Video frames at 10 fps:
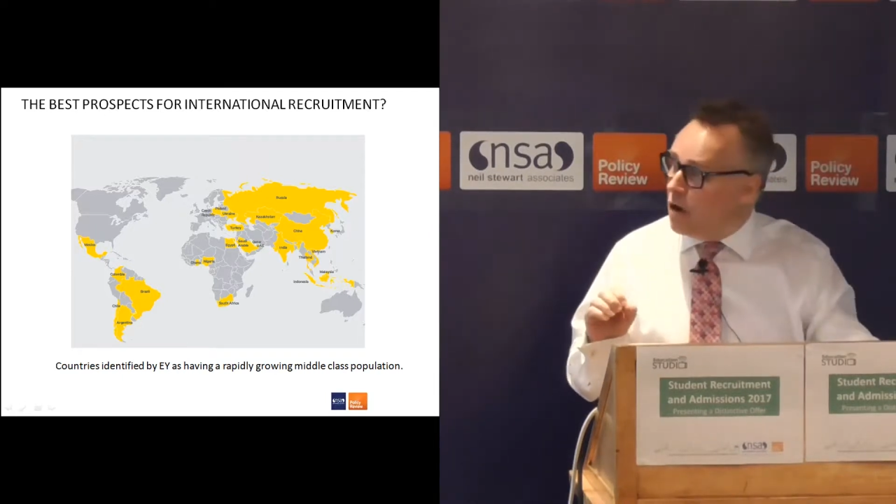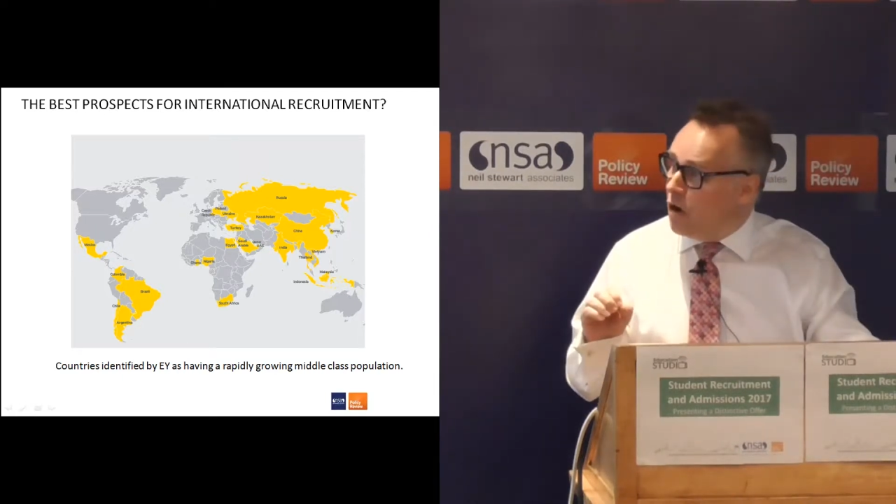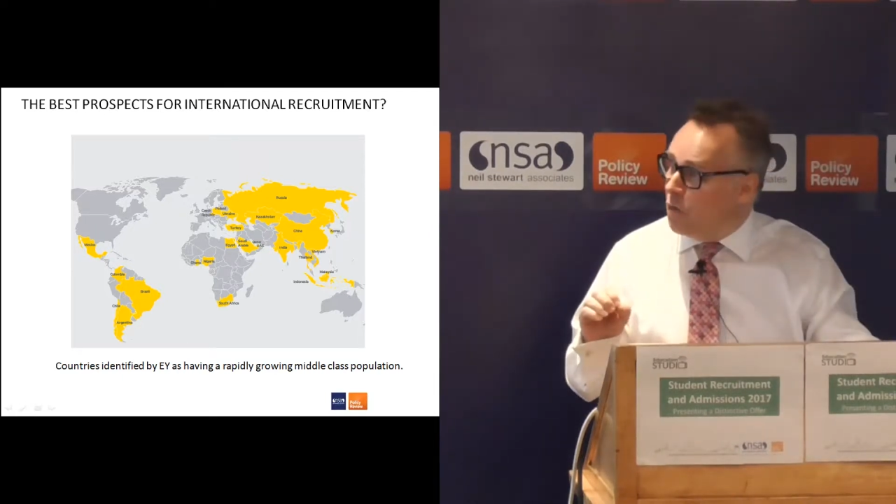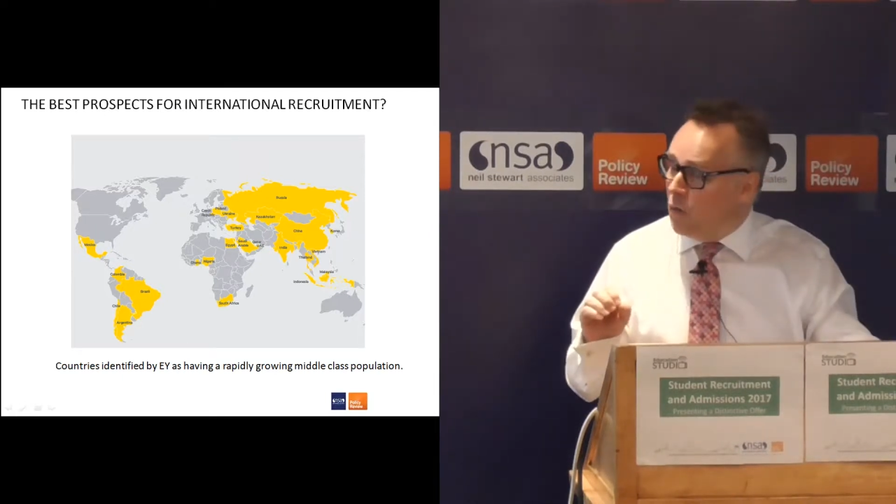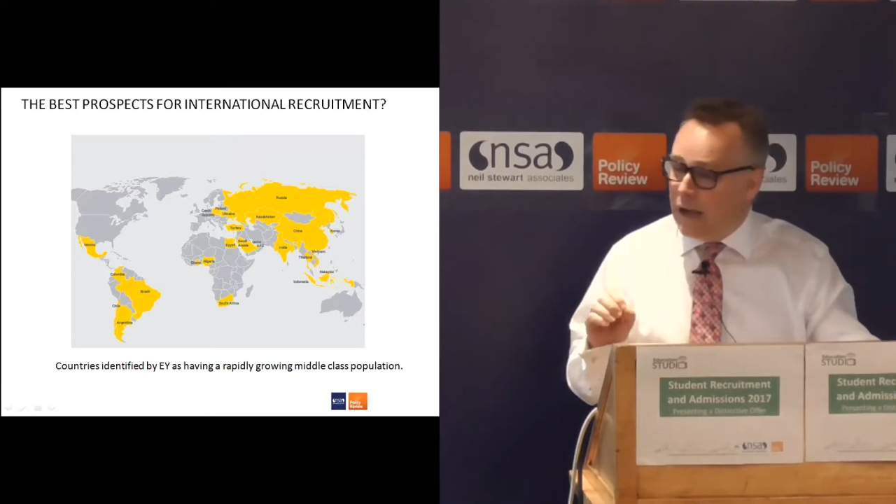
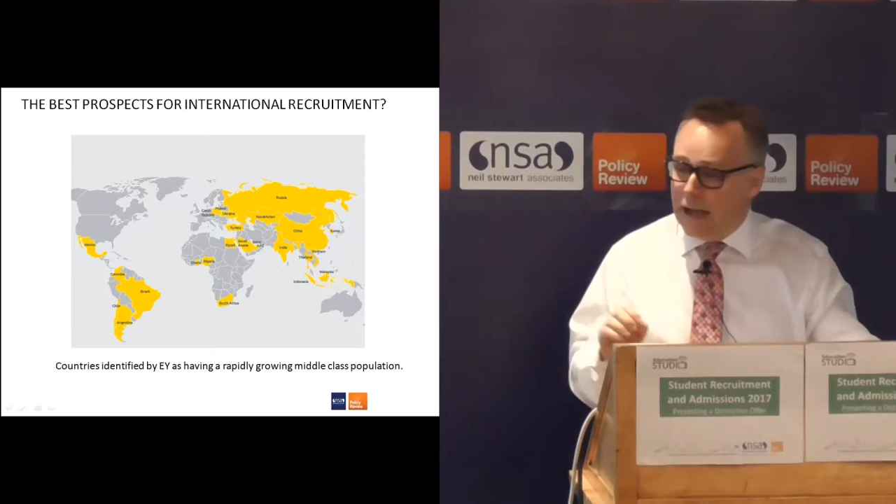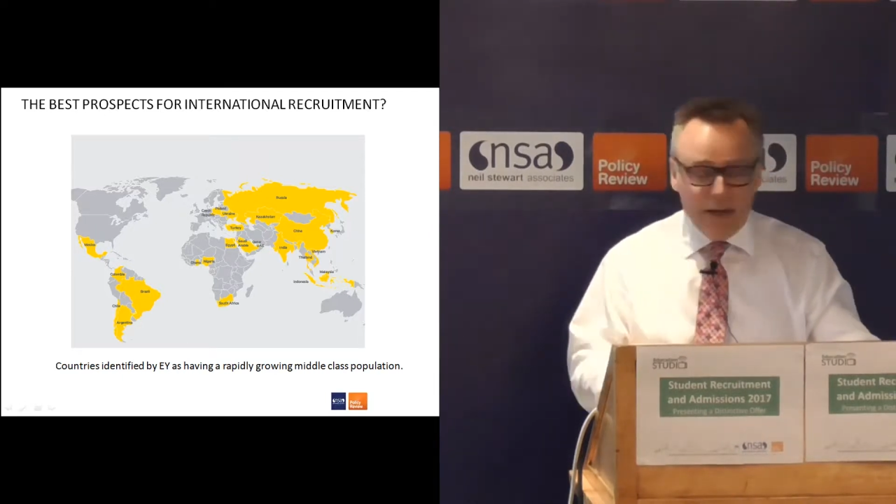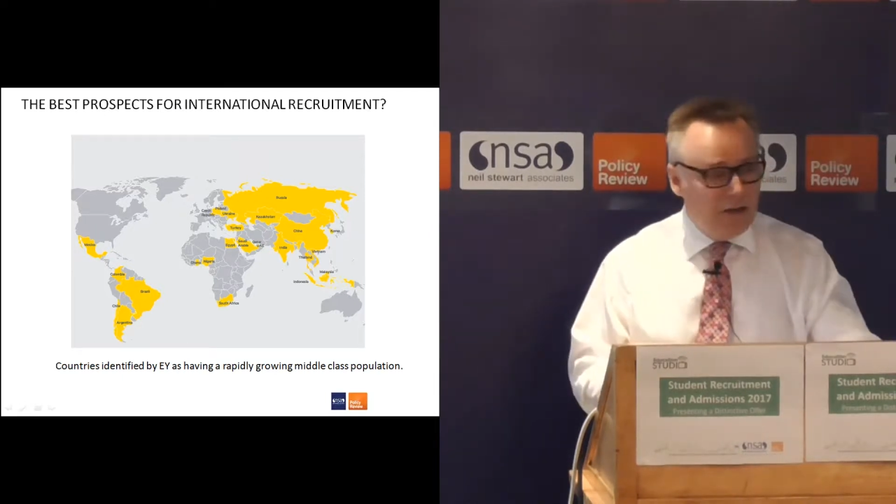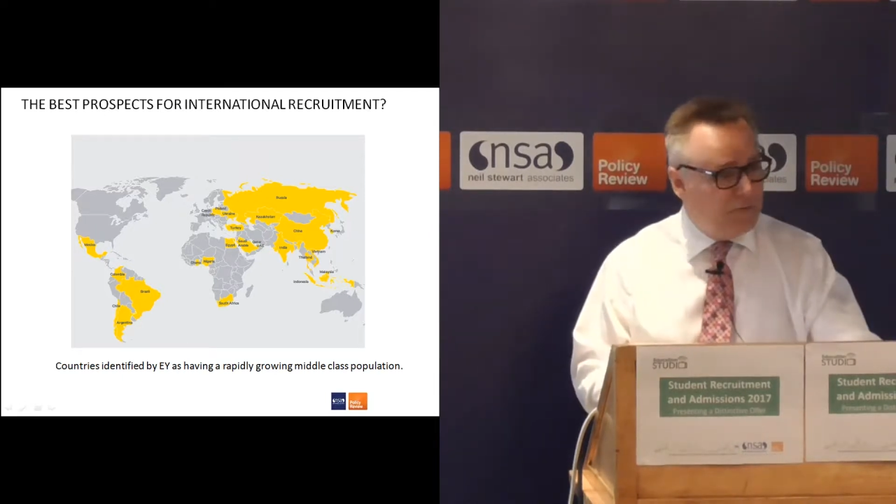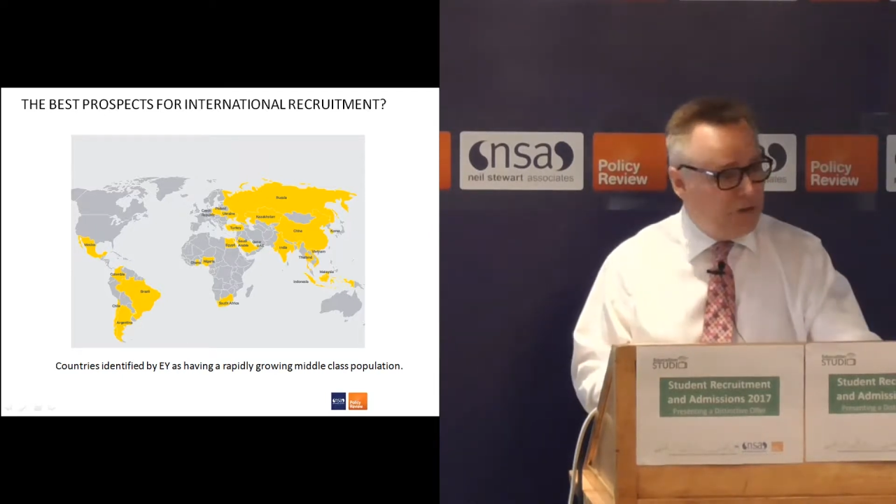of
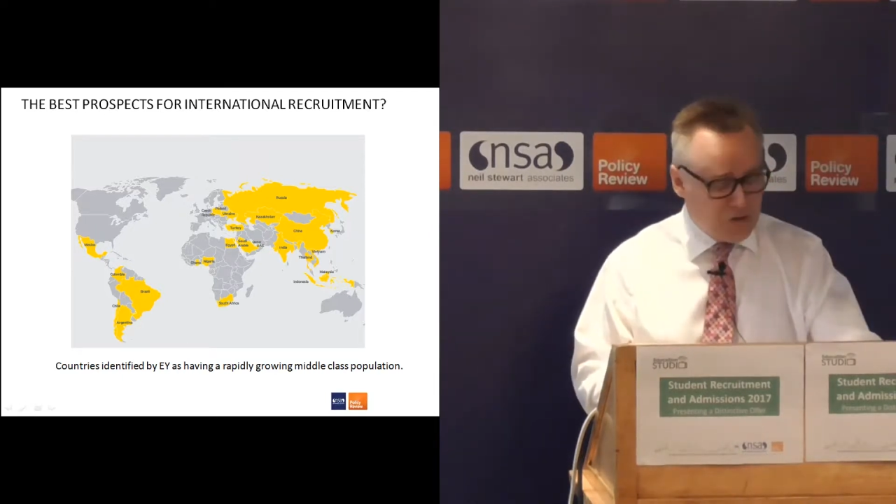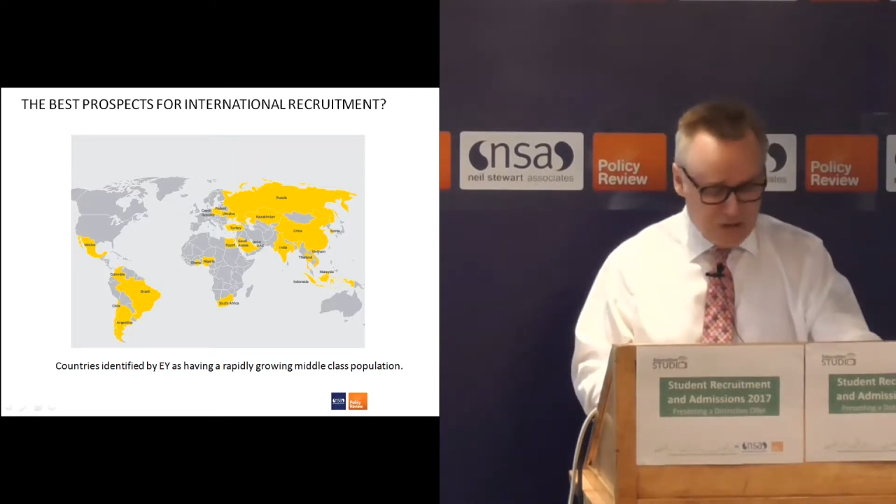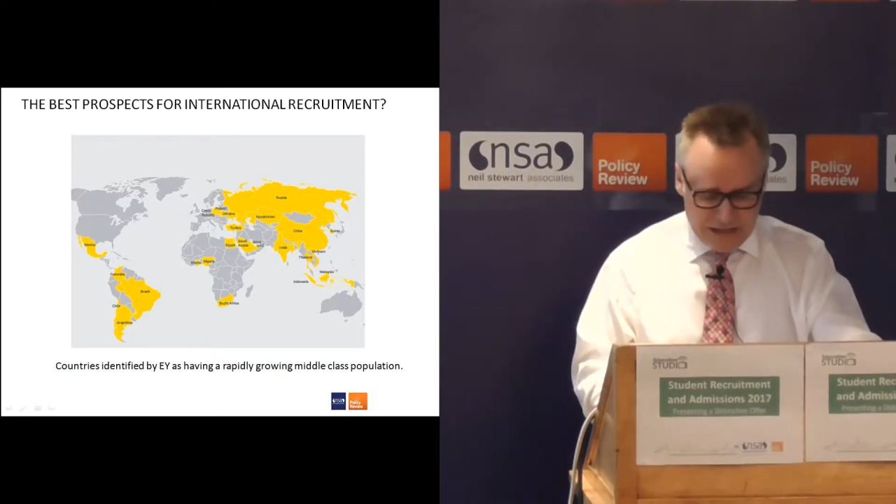where future